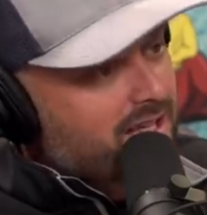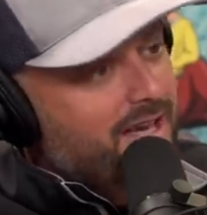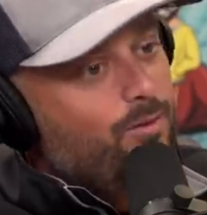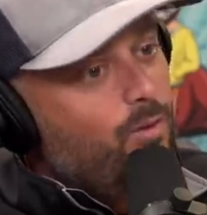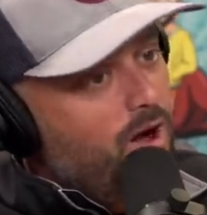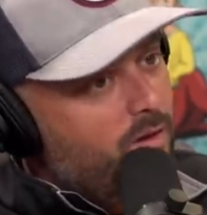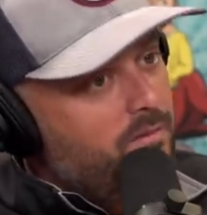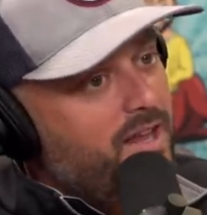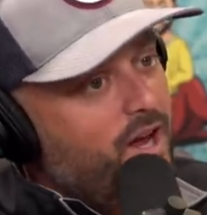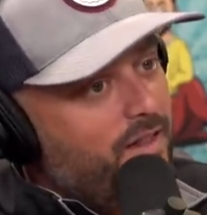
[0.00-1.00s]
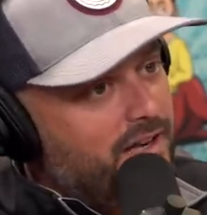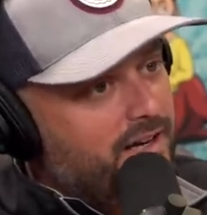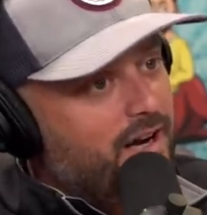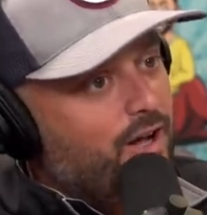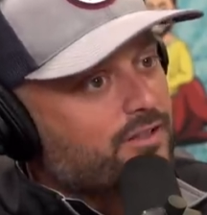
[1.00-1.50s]
but like, well, we've been on the
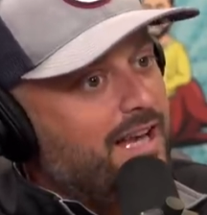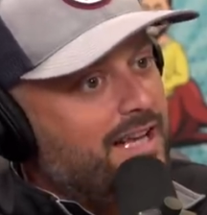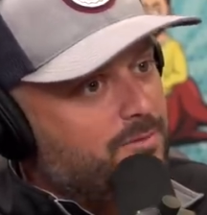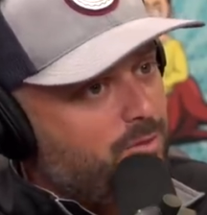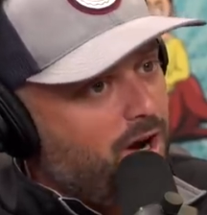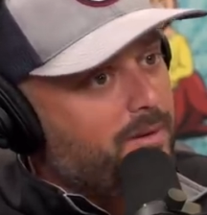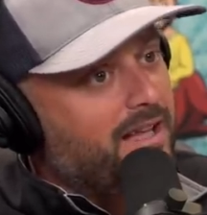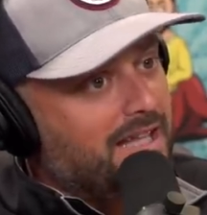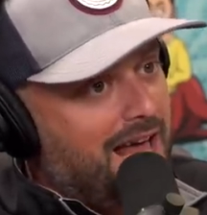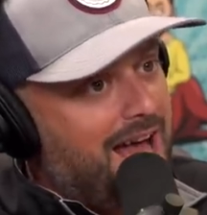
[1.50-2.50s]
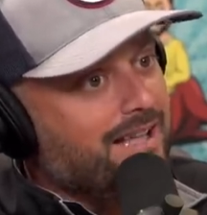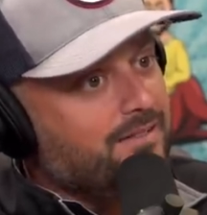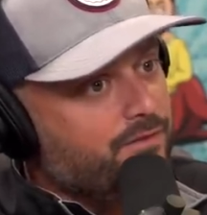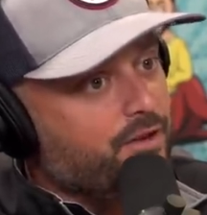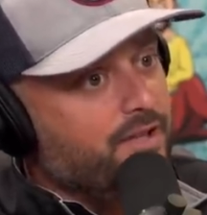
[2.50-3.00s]
internet all day. It's probably a
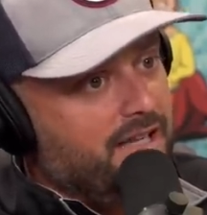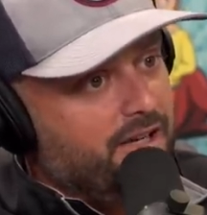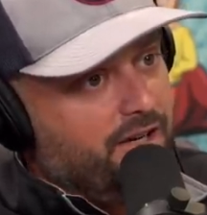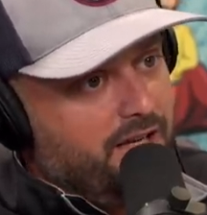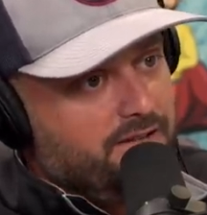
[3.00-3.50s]
lot for the internet.